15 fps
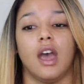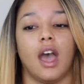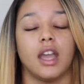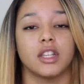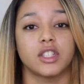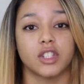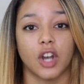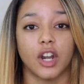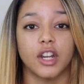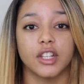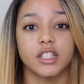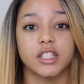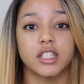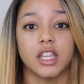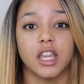I started
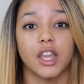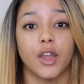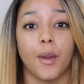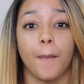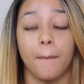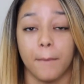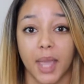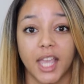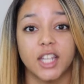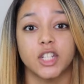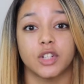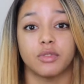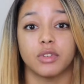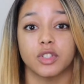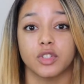seeing
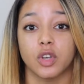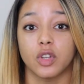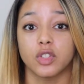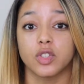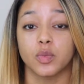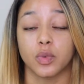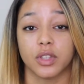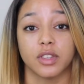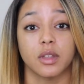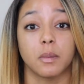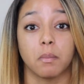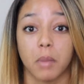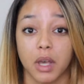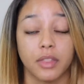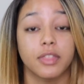major results
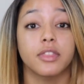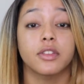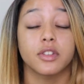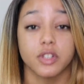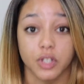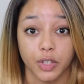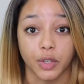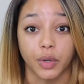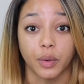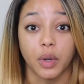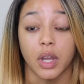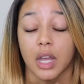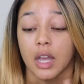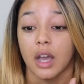within month two.